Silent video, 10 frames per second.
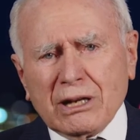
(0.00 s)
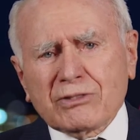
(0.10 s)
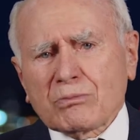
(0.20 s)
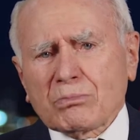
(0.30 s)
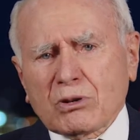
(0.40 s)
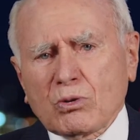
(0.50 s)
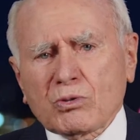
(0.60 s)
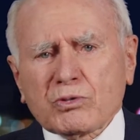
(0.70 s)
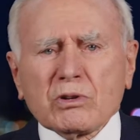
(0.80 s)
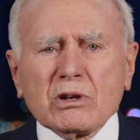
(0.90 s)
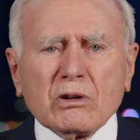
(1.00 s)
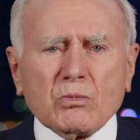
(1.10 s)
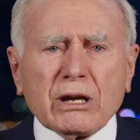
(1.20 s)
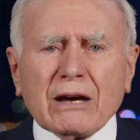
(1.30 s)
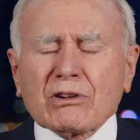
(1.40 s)
Is it because
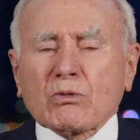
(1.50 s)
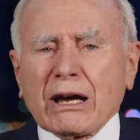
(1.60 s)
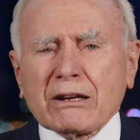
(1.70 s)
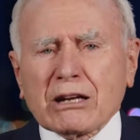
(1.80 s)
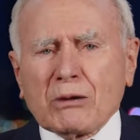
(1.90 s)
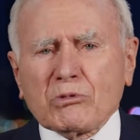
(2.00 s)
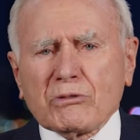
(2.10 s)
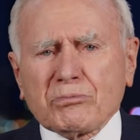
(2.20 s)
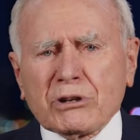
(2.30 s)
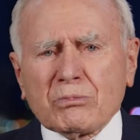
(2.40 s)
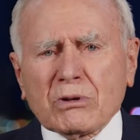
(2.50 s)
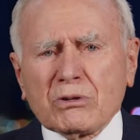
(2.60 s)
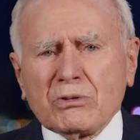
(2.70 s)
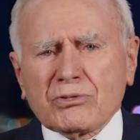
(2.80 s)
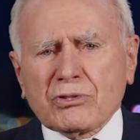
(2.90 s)
we have a greater number of
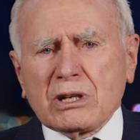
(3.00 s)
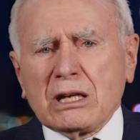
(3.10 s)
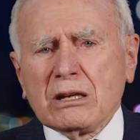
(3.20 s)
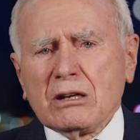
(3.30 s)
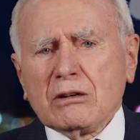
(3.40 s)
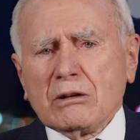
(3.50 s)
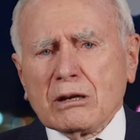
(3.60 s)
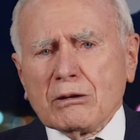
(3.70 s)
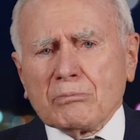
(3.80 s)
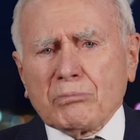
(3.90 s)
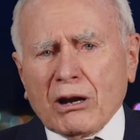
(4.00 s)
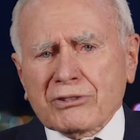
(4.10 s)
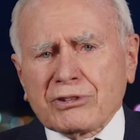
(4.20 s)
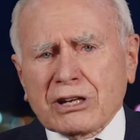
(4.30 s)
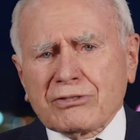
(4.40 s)
people who see
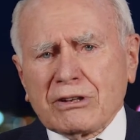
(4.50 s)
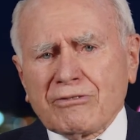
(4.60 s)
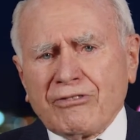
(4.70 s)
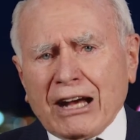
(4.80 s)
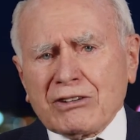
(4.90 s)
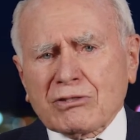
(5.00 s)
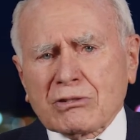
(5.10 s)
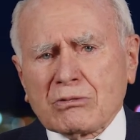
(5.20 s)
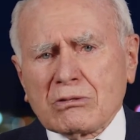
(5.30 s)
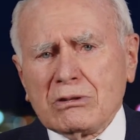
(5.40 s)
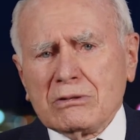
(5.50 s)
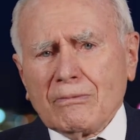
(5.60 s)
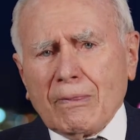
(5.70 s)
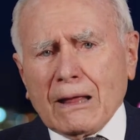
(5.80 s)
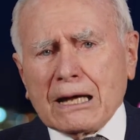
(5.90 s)
politics in factional
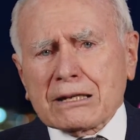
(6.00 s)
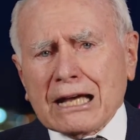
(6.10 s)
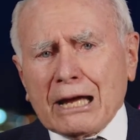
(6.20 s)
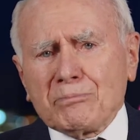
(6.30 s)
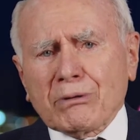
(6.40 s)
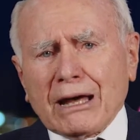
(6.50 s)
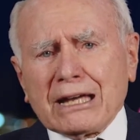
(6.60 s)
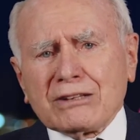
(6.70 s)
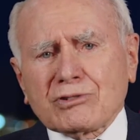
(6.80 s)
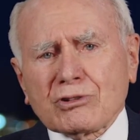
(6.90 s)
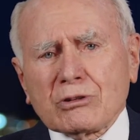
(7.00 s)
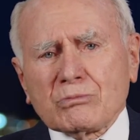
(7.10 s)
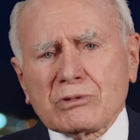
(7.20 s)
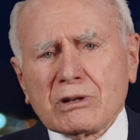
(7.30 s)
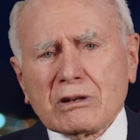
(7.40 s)
and game playing
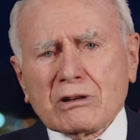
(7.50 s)
terms